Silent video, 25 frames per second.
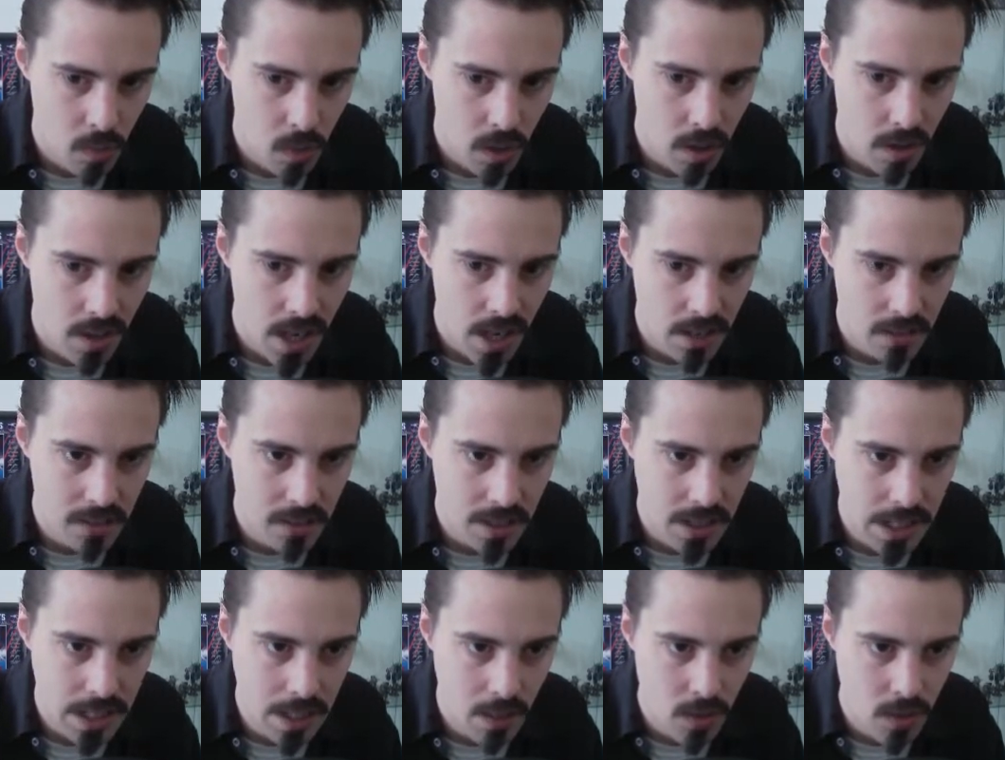what our next
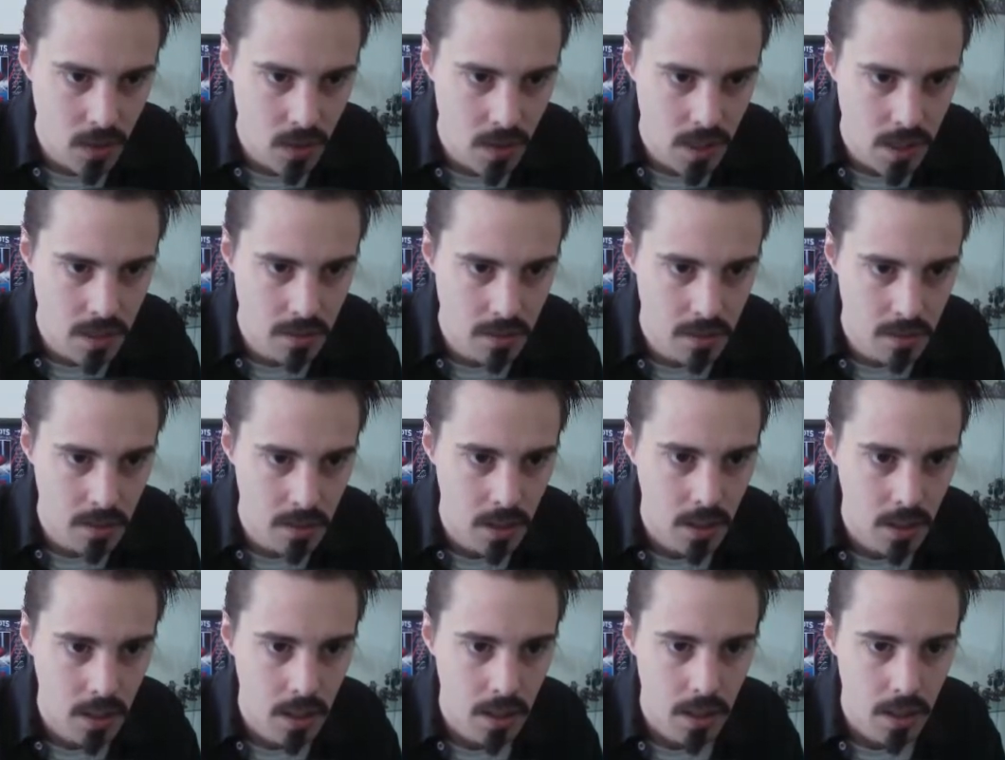encounter is.
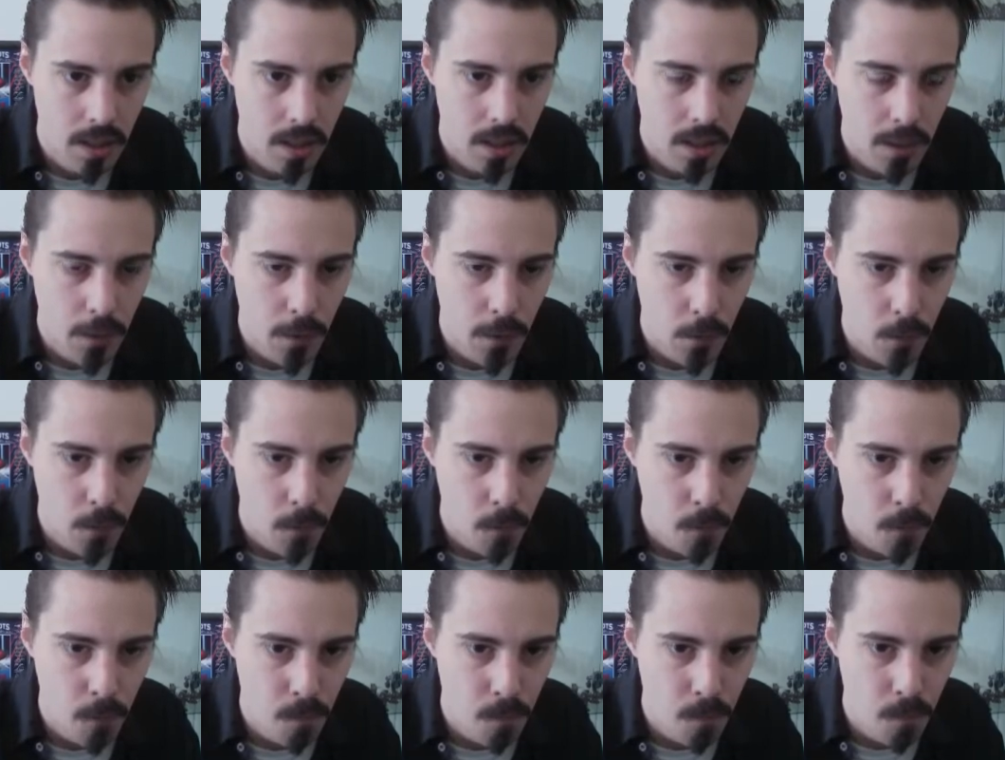
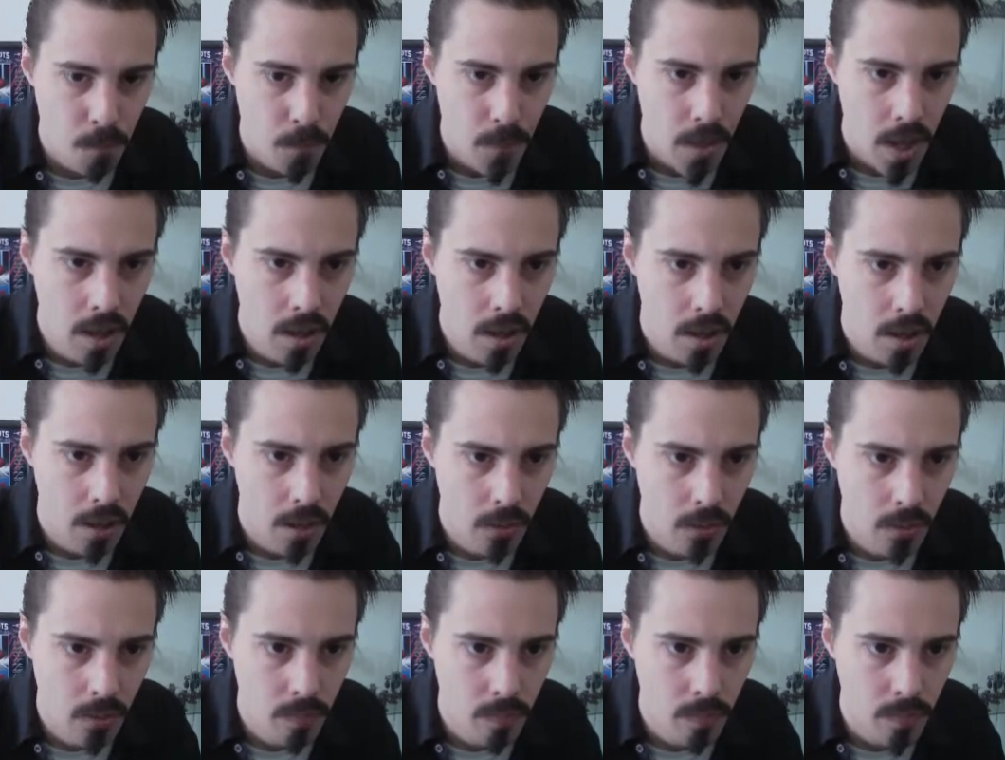
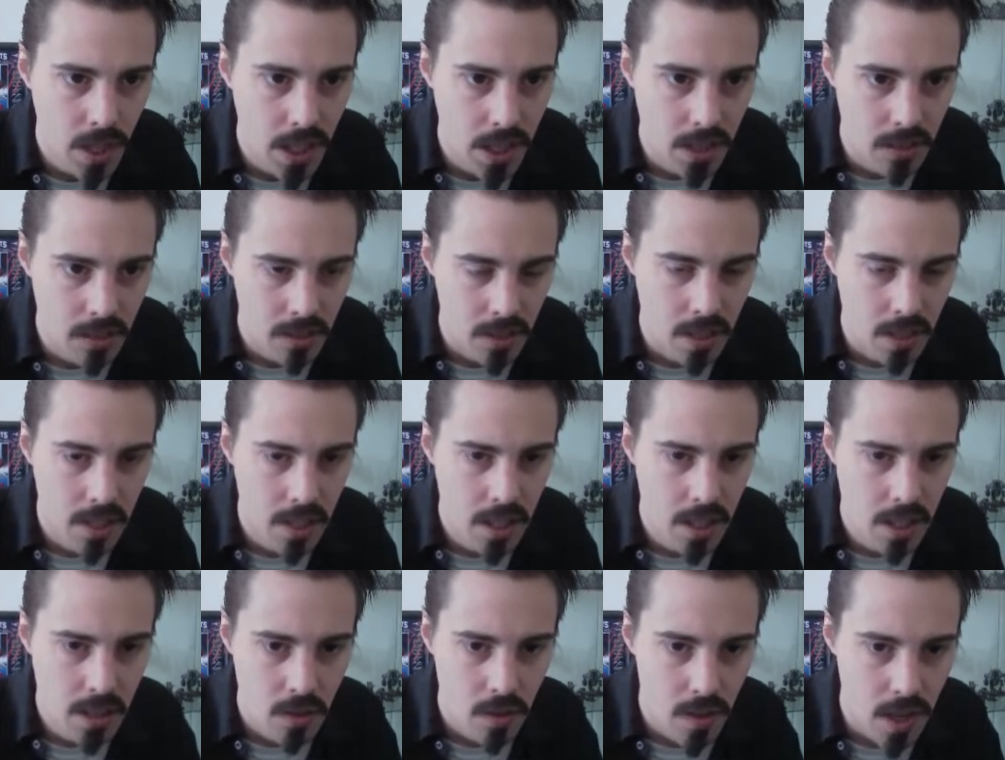Hello, it's a
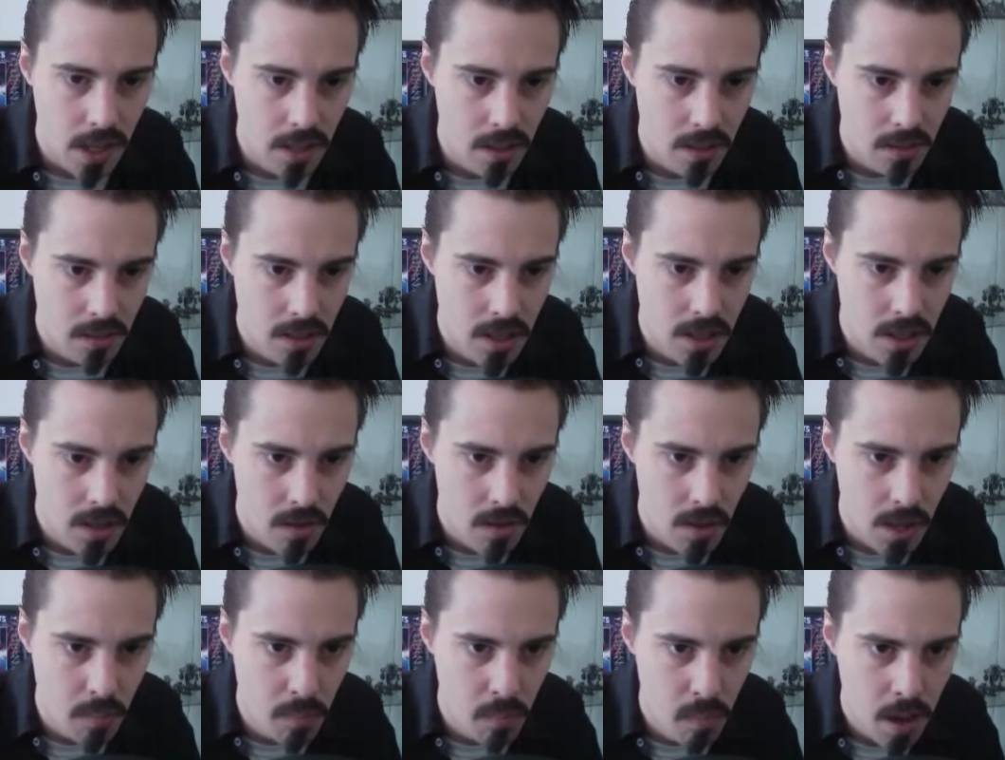Nidoran. It's a
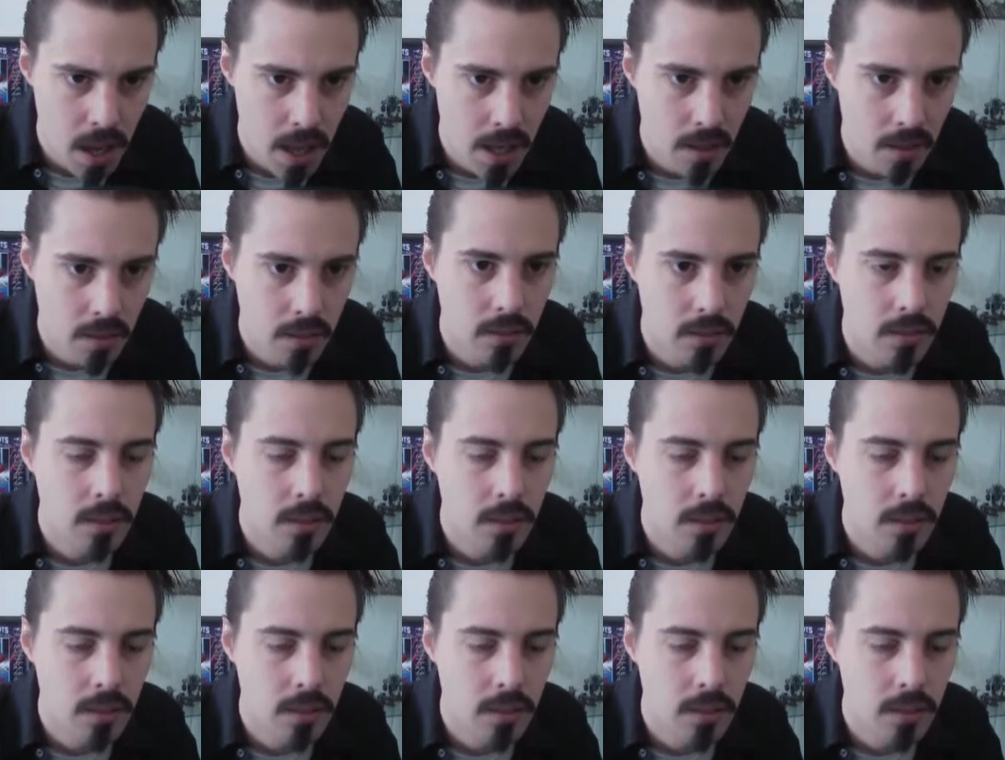Nidoran male.